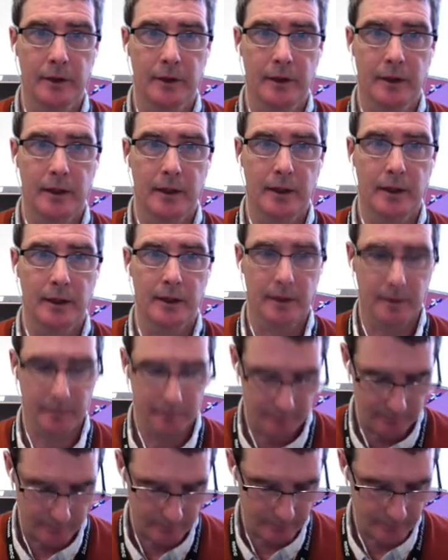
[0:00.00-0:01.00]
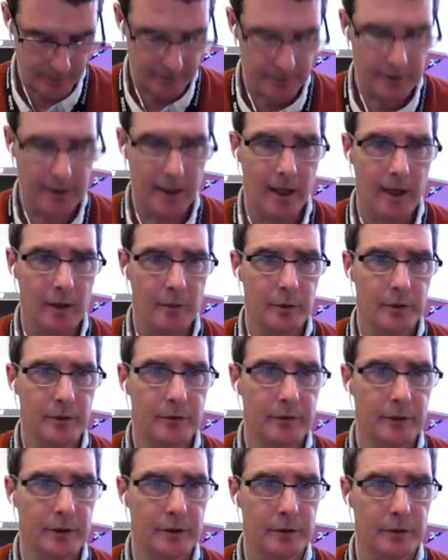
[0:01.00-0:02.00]
But how about if
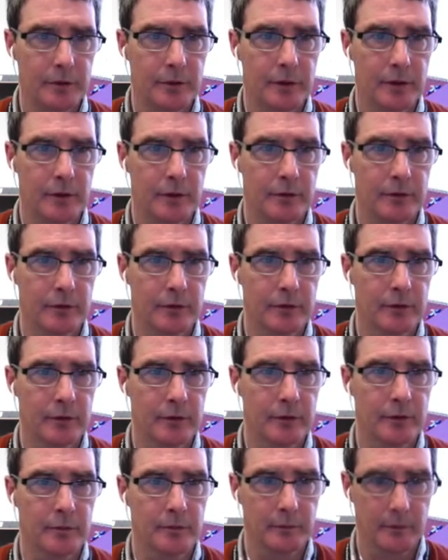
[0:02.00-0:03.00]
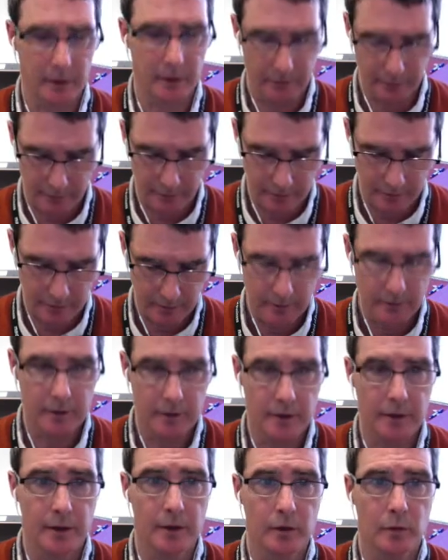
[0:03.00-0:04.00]
I do this? Month
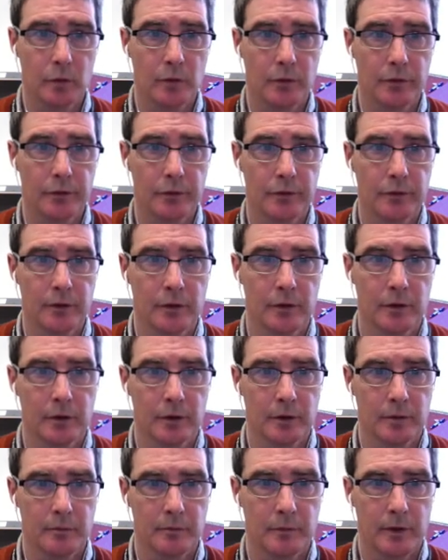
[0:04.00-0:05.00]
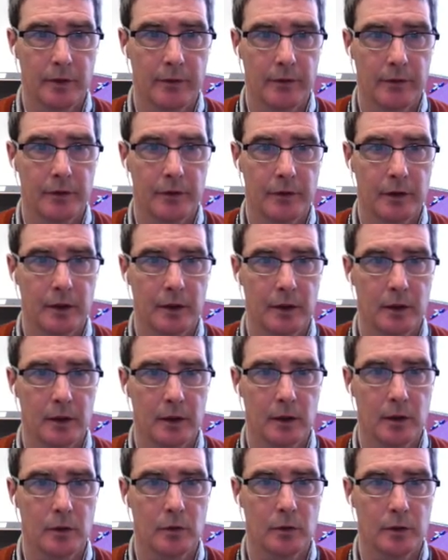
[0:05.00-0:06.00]
equals month dot
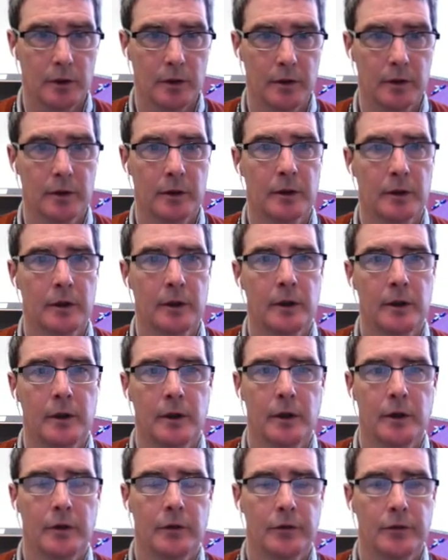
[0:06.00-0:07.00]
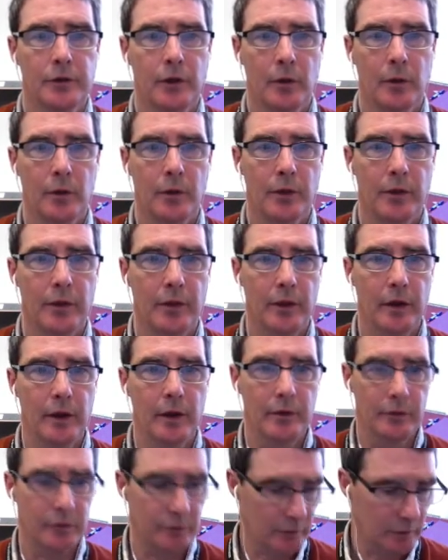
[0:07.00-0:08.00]
lower. So
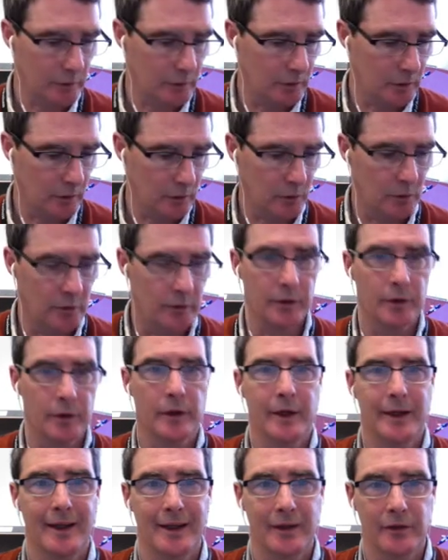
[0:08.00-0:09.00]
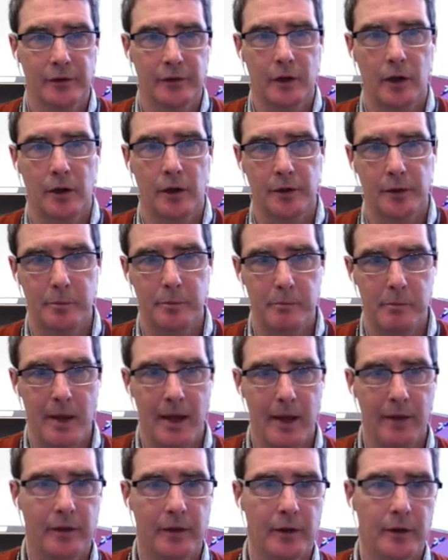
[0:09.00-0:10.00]
this lower is called a
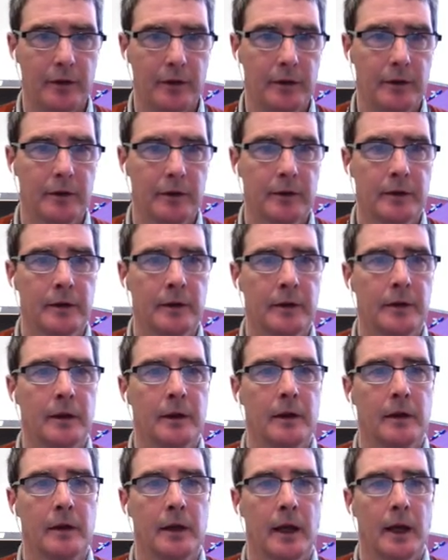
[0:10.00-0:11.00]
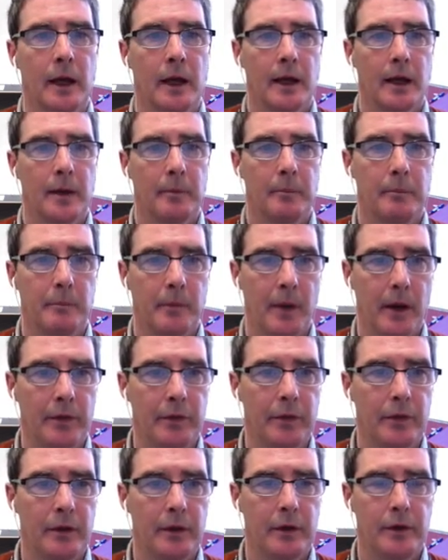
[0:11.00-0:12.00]
method.
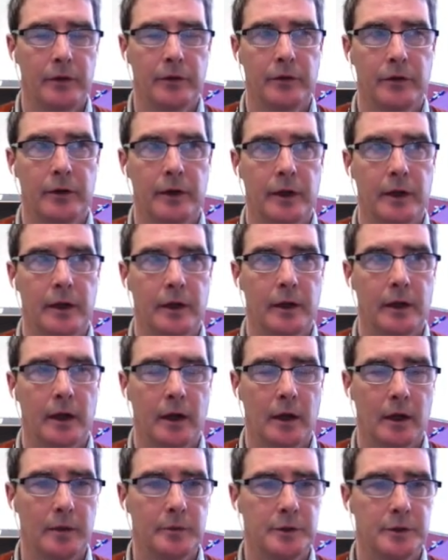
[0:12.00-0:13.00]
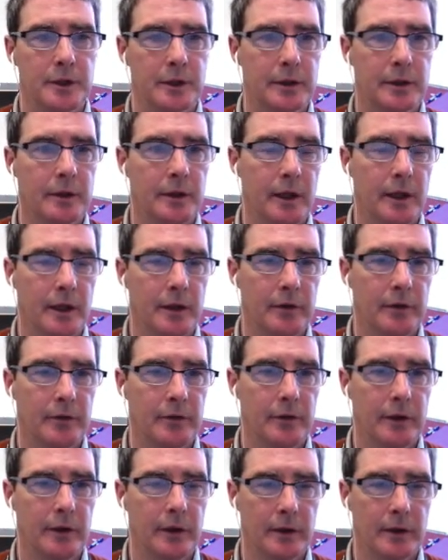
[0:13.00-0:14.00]
Month is a object that is
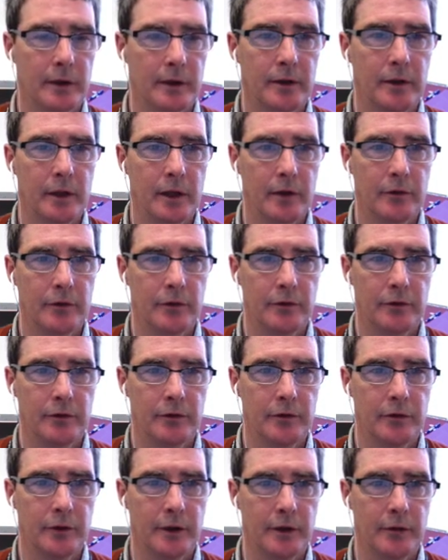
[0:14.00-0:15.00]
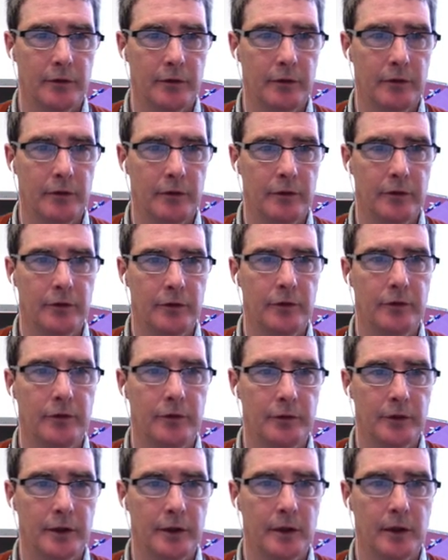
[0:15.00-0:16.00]
contains a string. So this is a
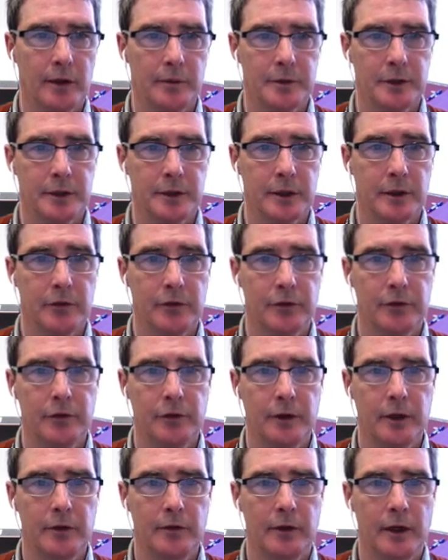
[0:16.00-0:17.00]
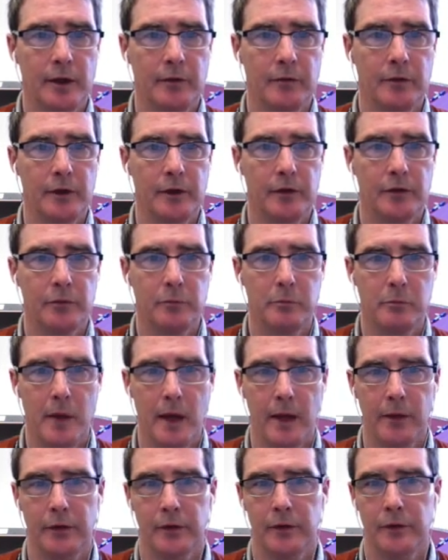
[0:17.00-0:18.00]
string object, and strings have these
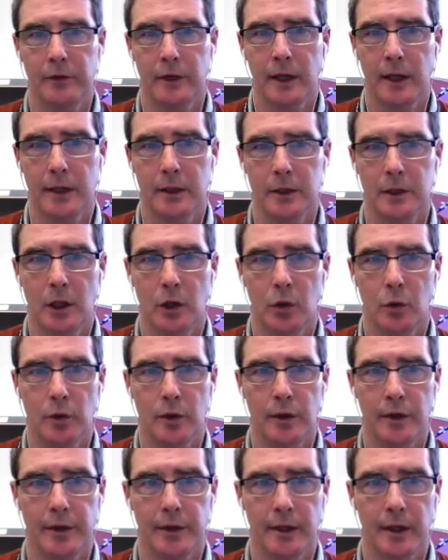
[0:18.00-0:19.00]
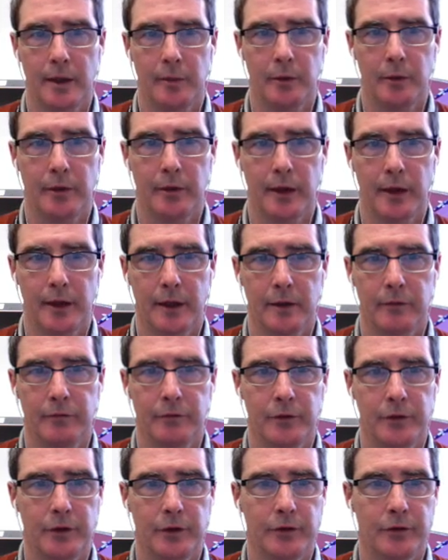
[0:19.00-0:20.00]
methods like lower and upper that
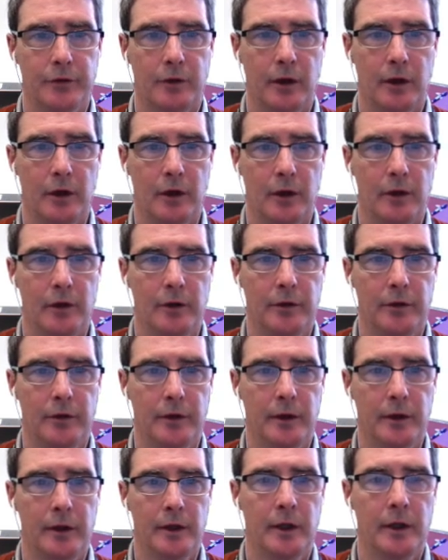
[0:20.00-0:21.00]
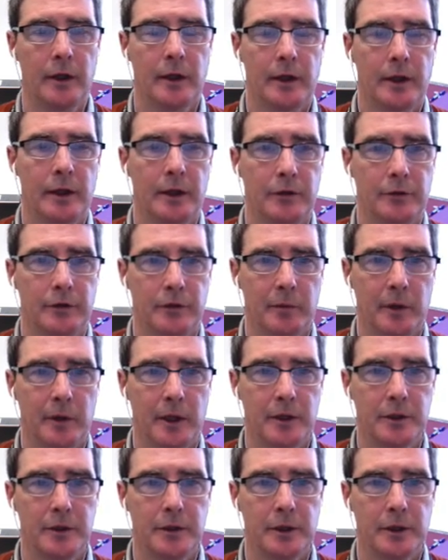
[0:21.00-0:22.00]
converts all the
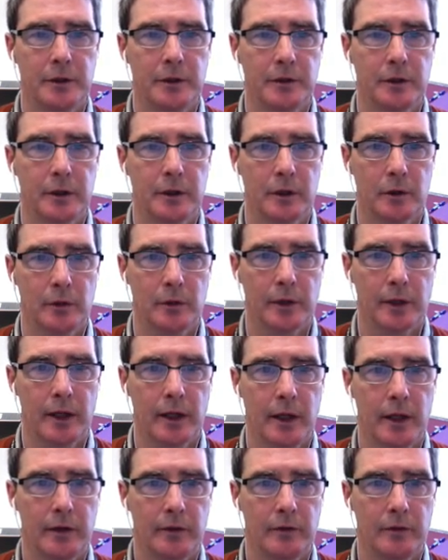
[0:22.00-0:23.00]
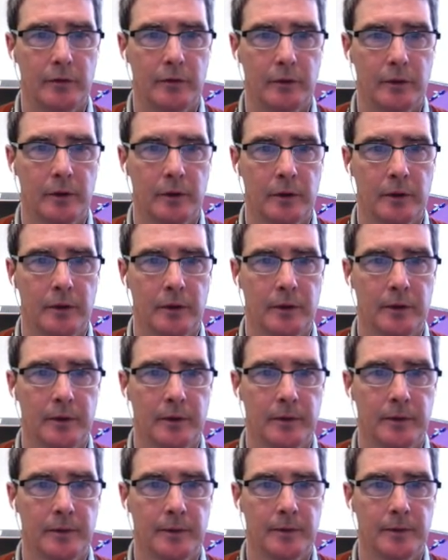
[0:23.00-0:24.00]
information here to lowercase.
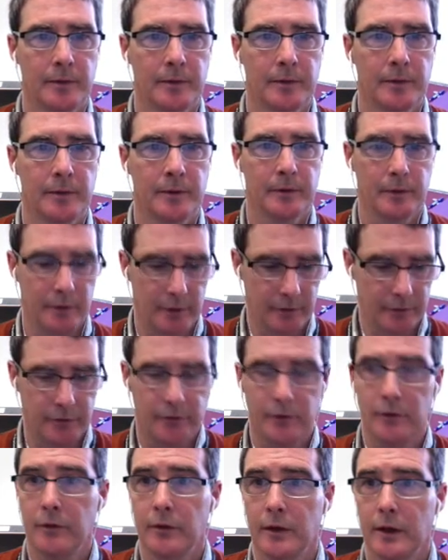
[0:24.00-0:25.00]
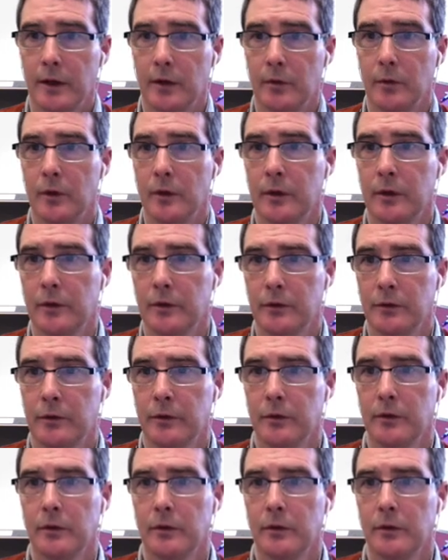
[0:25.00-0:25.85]
So let's see if that works.